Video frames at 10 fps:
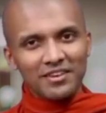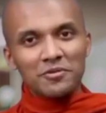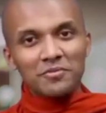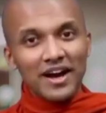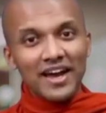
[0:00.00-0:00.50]

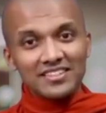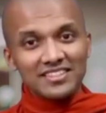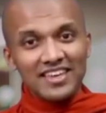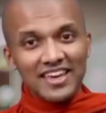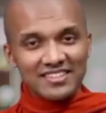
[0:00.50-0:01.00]
your
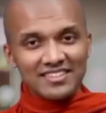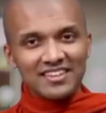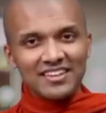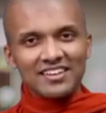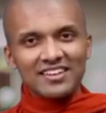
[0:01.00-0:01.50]
mind
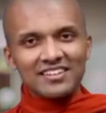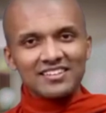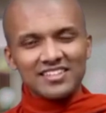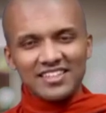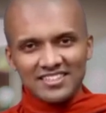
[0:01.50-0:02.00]
says,
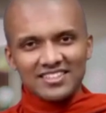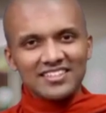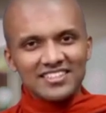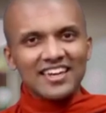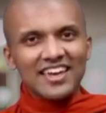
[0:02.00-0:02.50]
just
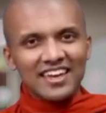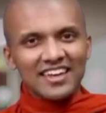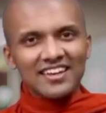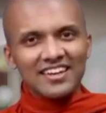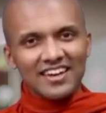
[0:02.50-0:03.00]

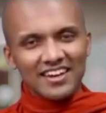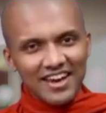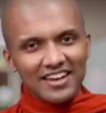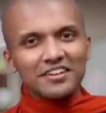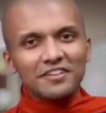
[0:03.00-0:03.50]
stay
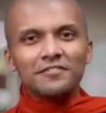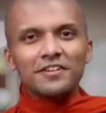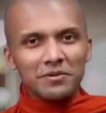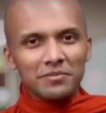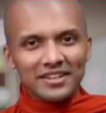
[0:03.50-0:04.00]
another
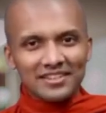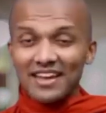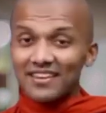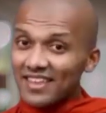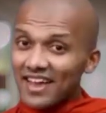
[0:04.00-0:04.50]
5 minutes.
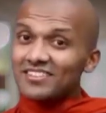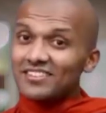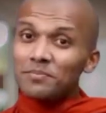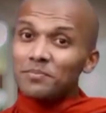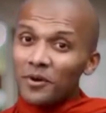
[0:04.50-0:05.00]
And that's
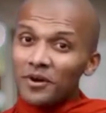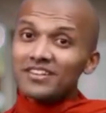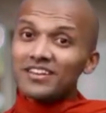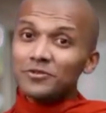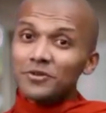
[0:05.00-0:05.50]
the
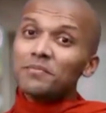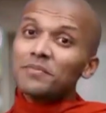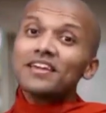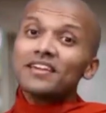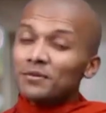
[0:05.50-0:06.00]
point that you are
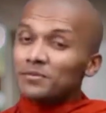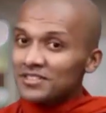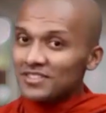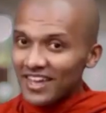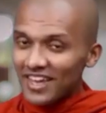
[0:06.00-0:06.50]
making the
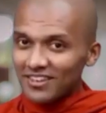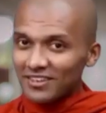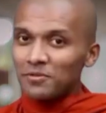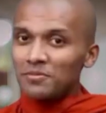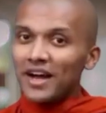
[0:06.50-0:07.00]
mistake.
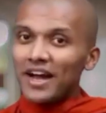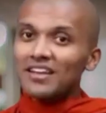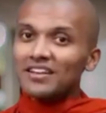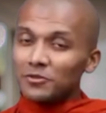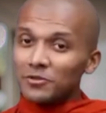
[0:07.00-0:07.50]
Your
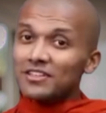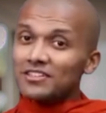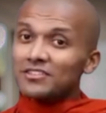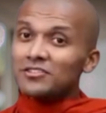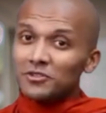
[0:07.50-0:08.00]
mind, you
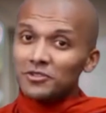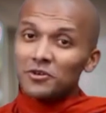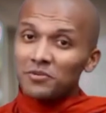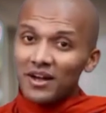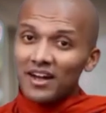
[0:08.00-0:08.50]
listen to
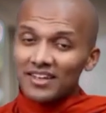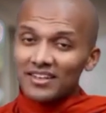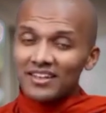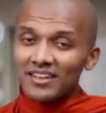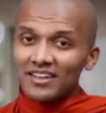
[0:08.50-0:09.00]
your
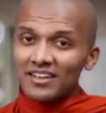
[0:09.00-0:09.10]
mind,